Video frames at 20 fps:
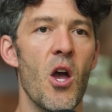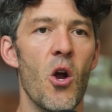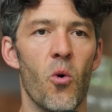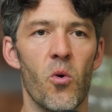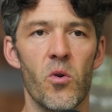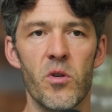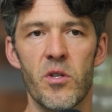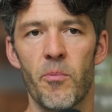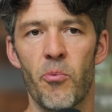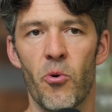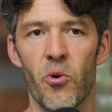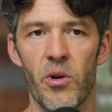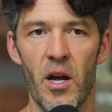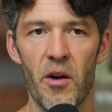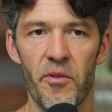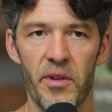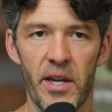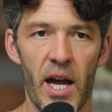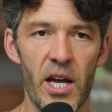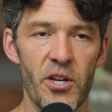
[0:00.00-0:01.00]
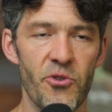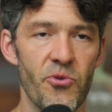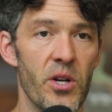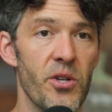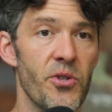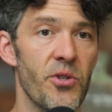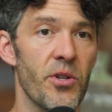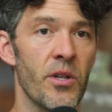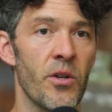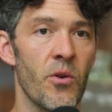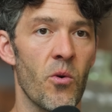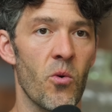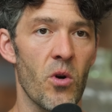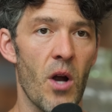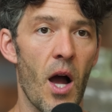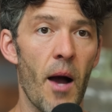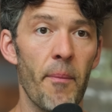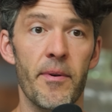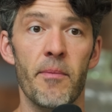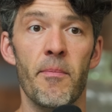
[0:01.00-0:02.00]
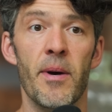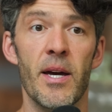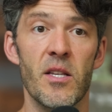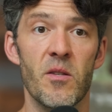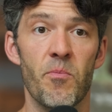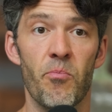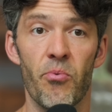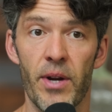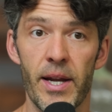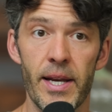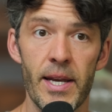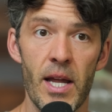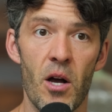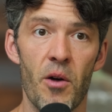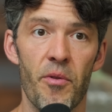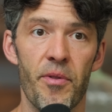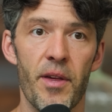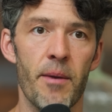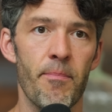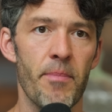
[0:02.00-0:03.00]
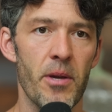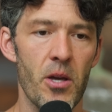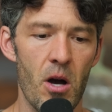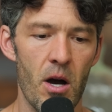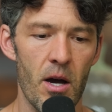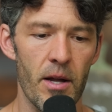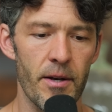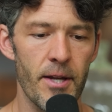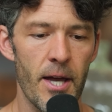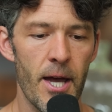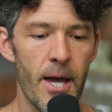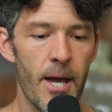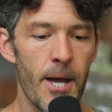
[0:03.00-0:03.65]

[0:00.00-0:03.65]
or support healthy hydration or optimize brain health and beyond.